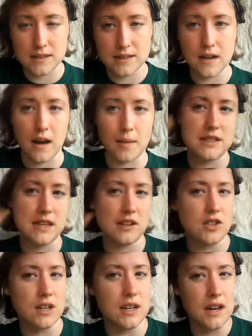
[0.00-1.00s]
this top
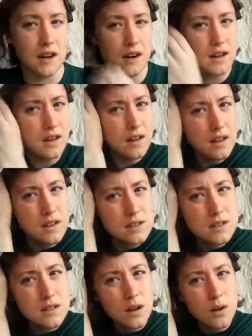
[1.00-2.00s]
section here.
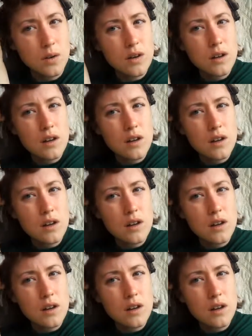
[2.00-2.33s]
So